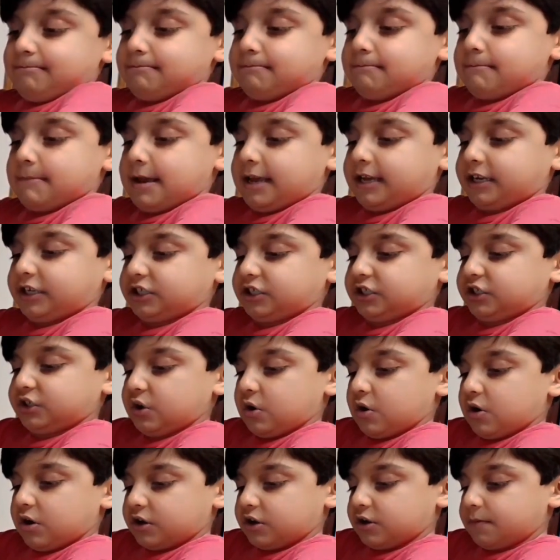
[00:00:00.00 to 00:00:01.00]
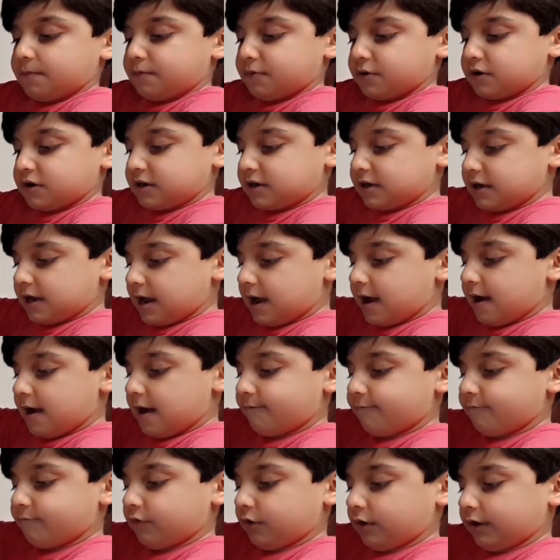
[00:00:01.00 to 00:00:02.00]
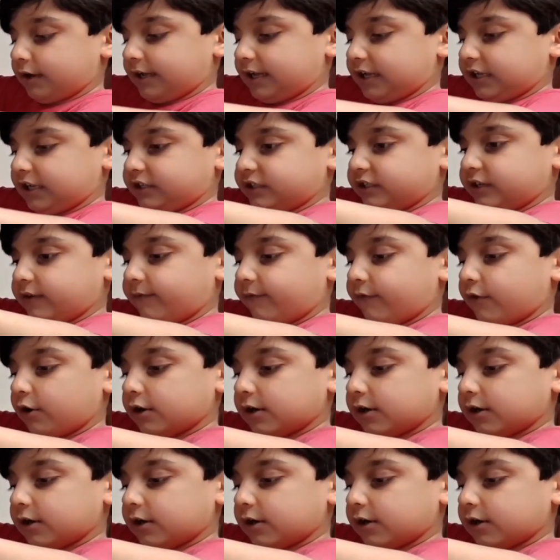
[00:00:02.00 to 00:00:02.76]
Make sure you put enough for each different